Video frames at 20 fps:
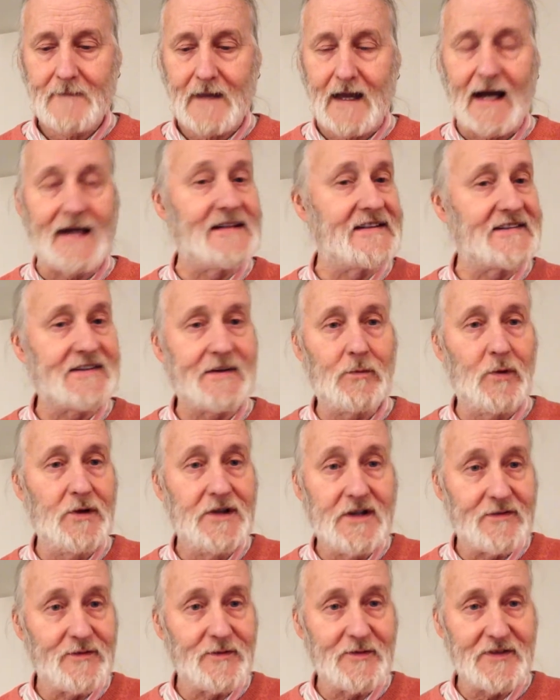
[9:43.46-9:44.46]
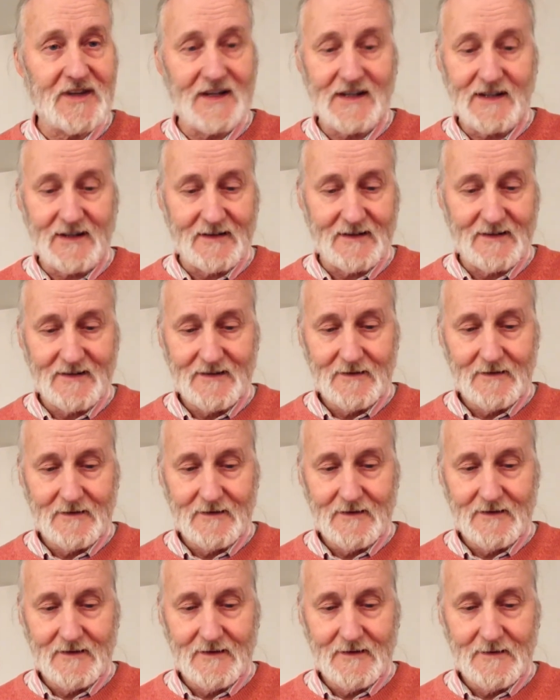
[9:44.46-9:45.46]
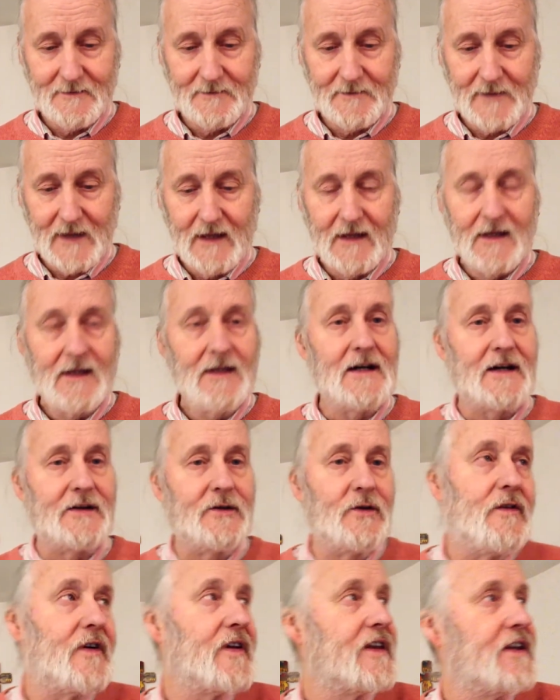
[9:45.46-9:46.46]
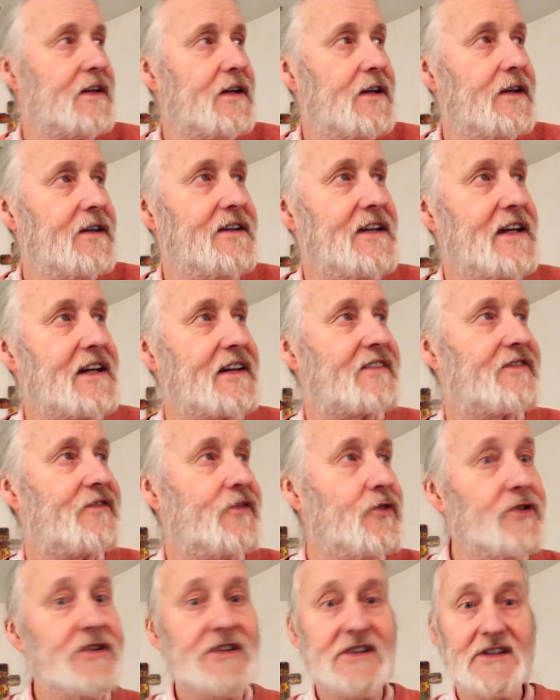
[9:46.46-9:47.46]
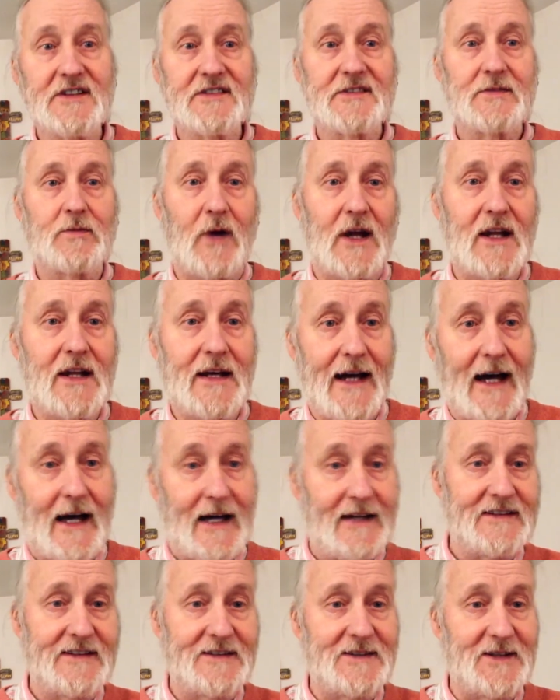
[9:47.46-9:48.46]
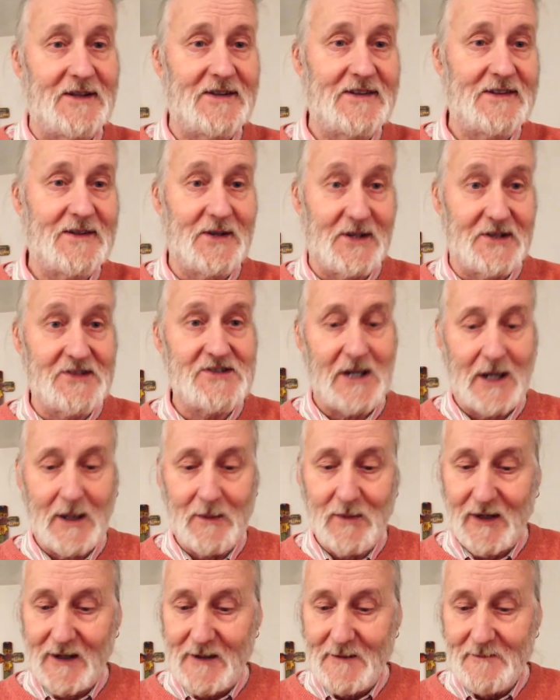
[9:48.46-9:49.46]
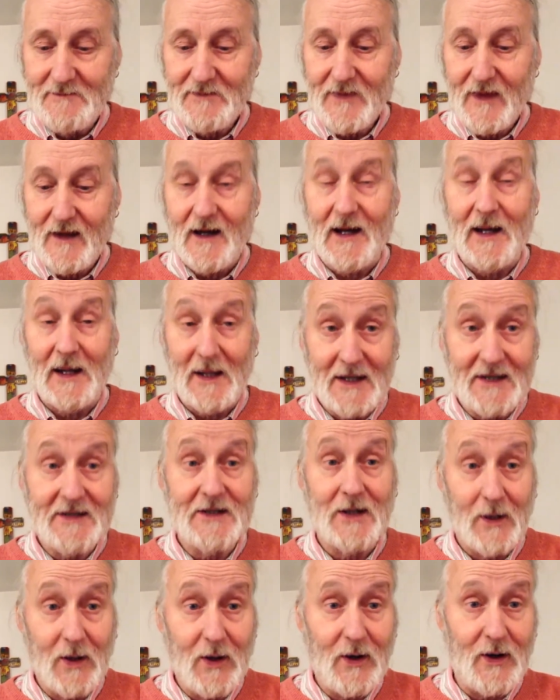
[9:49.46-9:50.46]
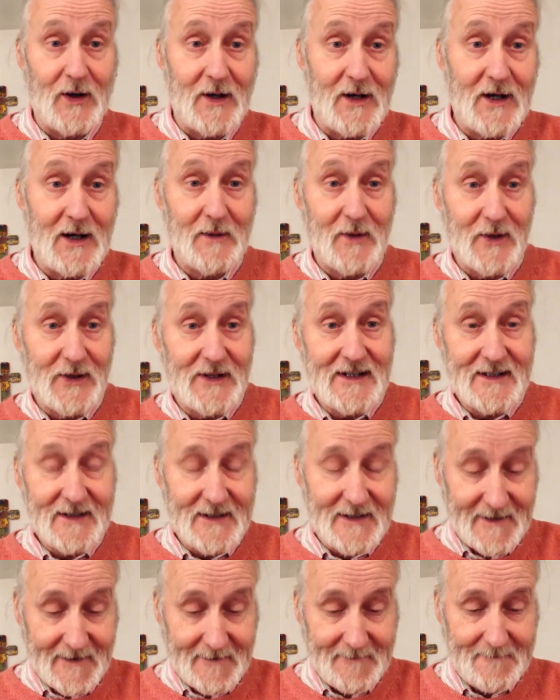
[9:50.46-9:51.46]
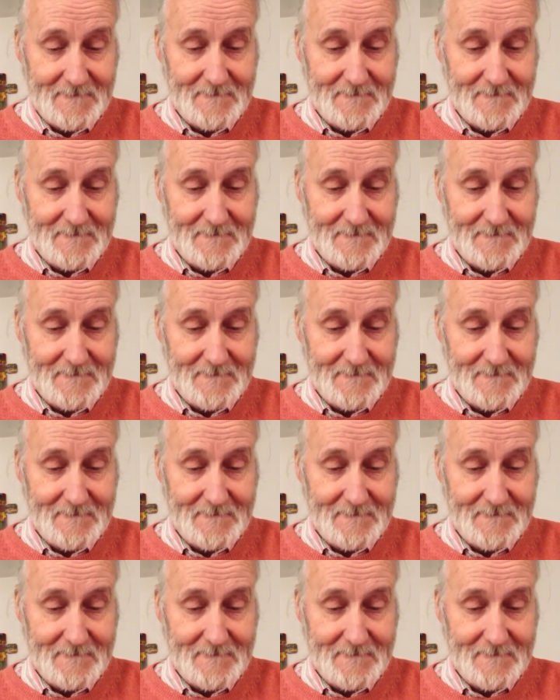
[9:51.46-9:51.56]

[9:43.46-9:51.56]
And it's a wonderful thing. And over the next few years, while I acted as their chaplain, I learned a lot about healing.